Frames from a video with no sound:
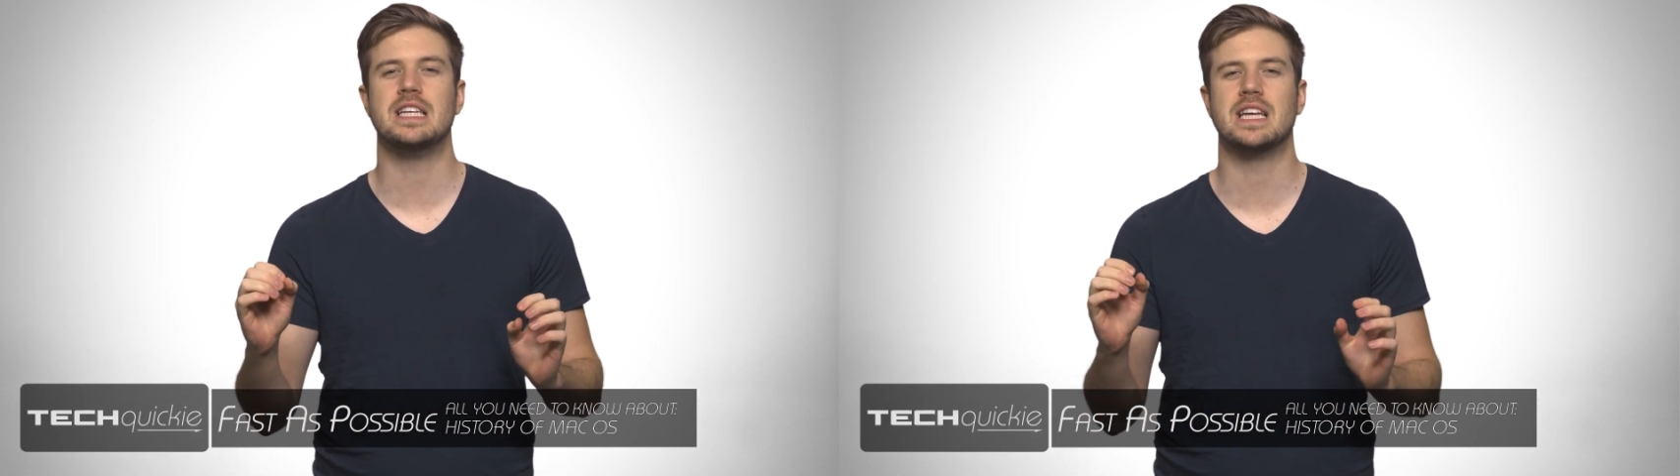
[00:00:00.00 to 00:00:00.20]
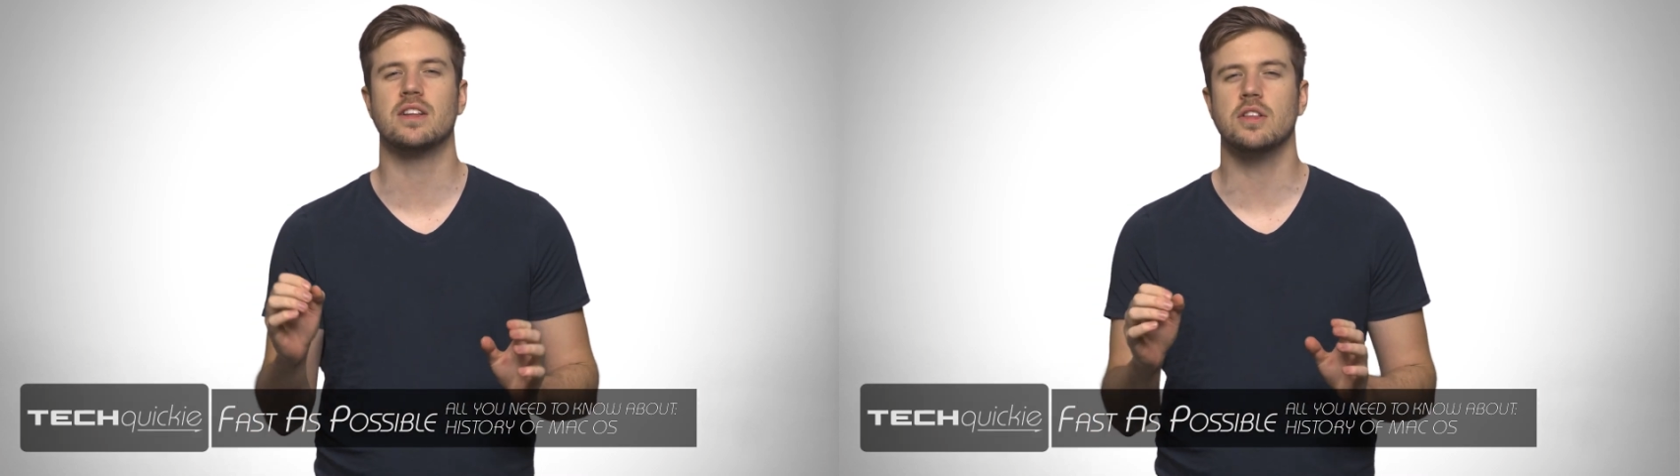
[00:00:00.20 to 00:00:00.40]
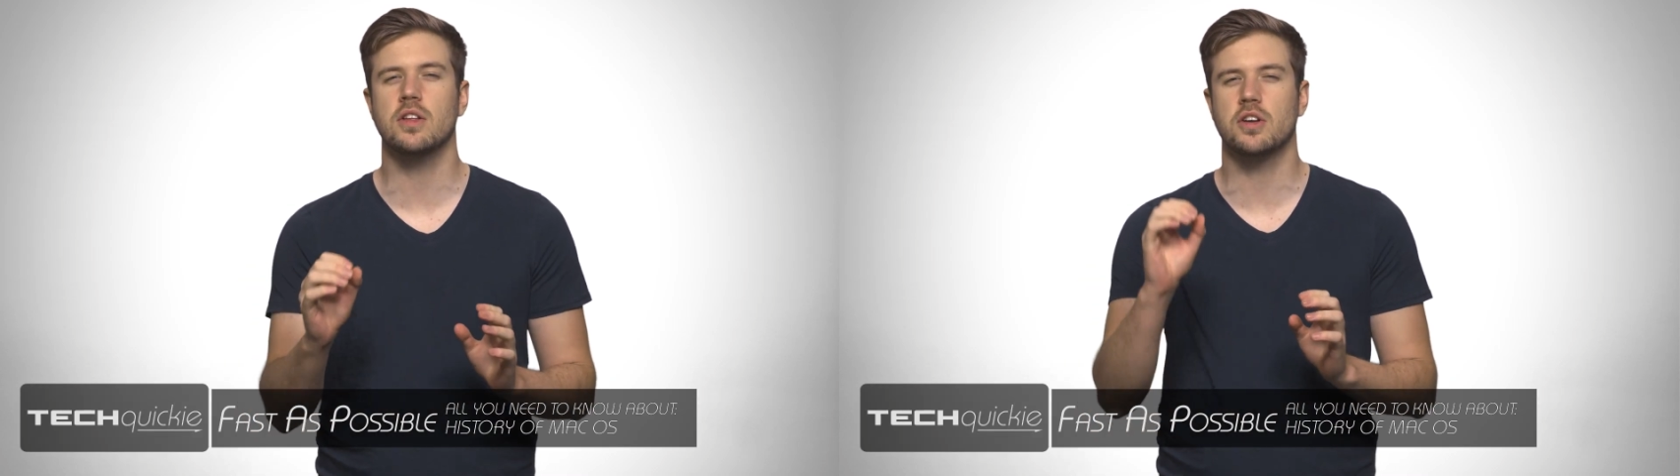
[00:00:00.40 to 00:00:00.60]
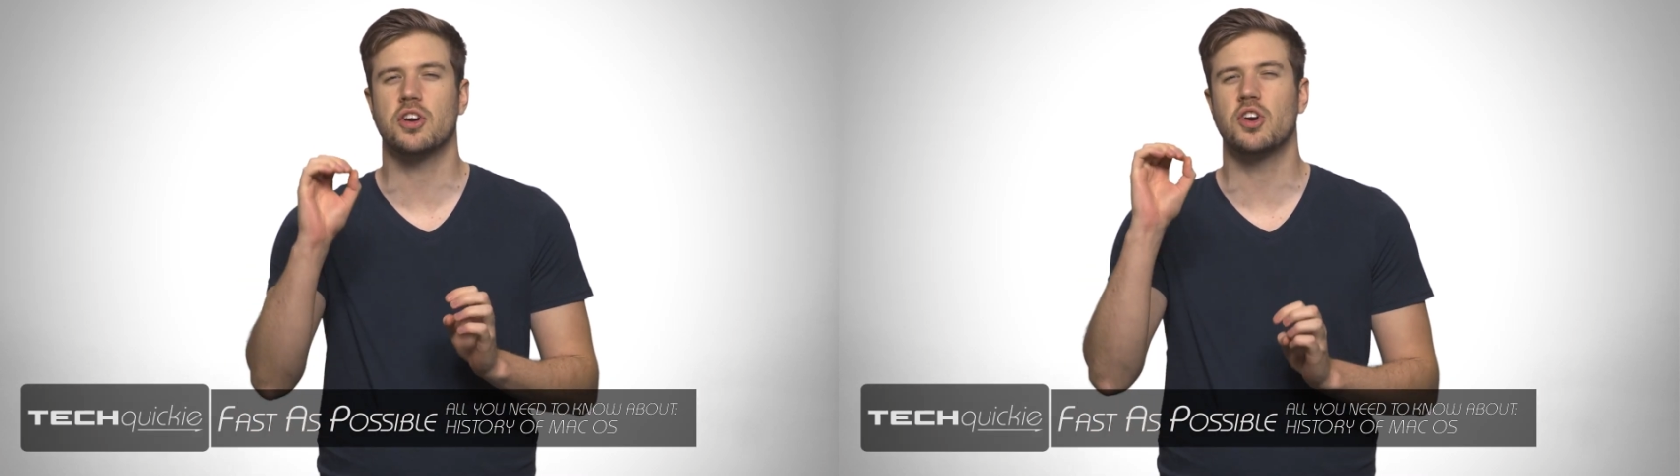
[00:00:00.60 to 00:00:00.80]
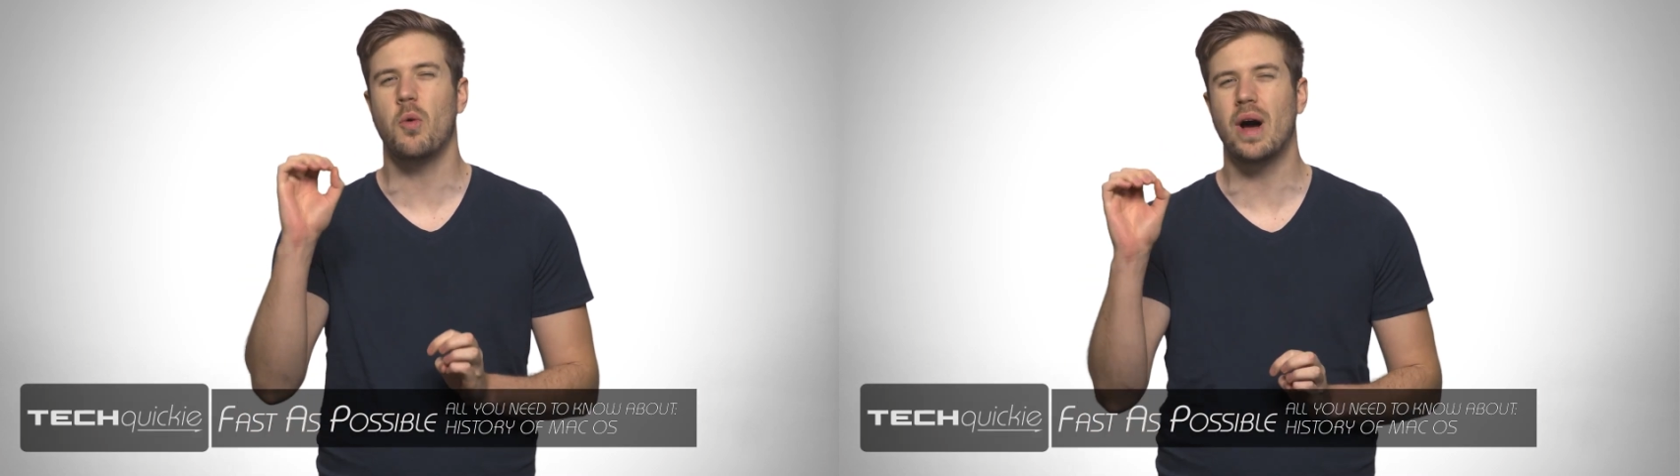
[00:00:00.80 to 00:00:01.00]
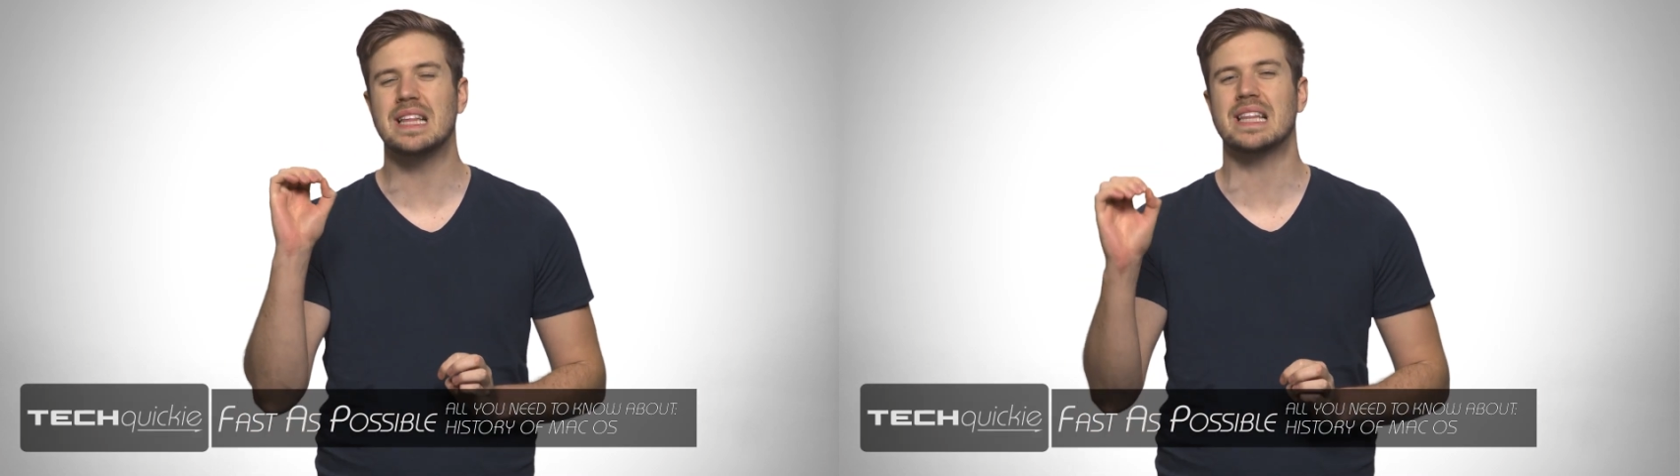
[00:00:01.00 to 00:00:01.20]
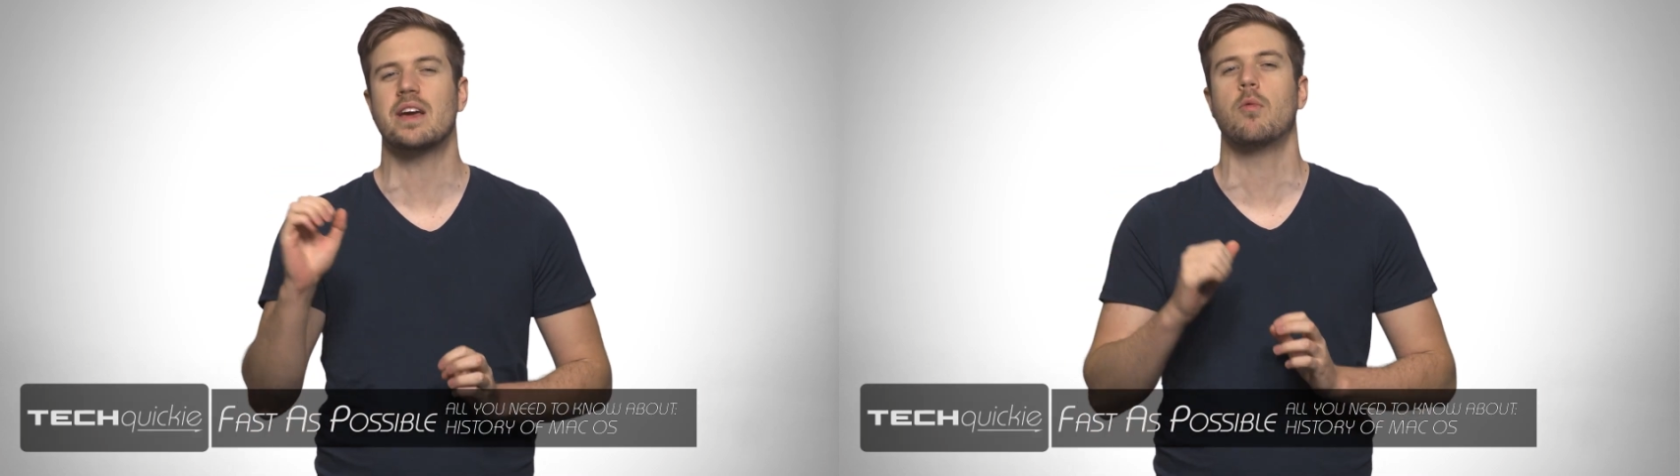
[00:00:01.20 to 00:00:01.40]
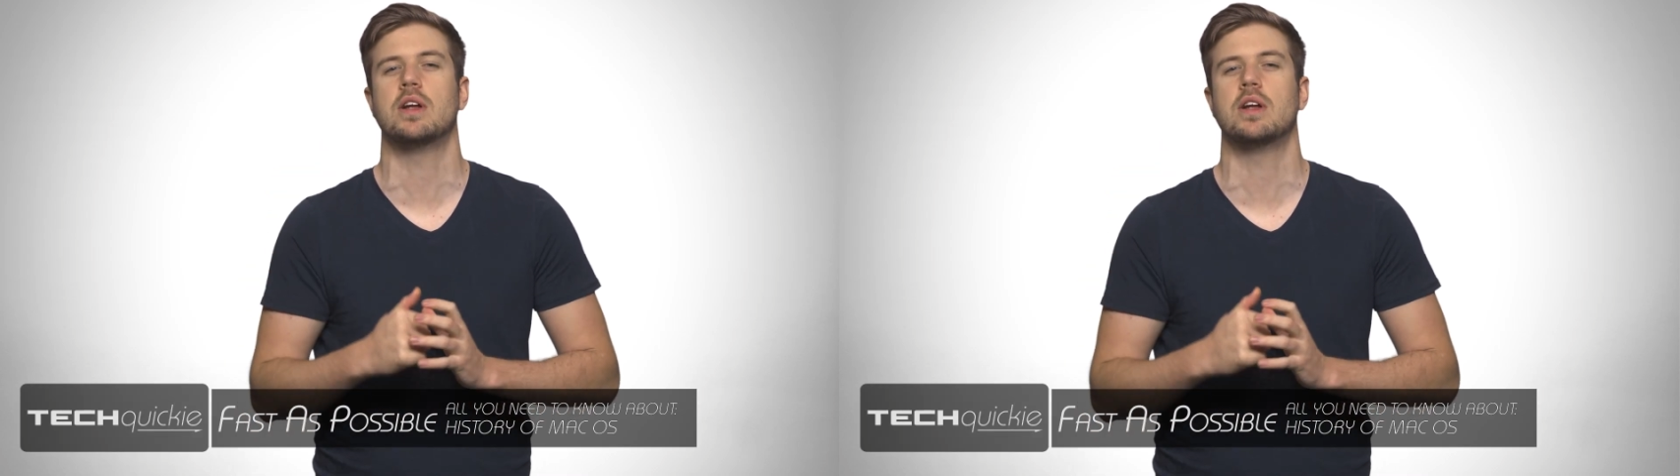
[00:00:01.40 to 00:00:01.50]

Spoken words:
didn't look quite like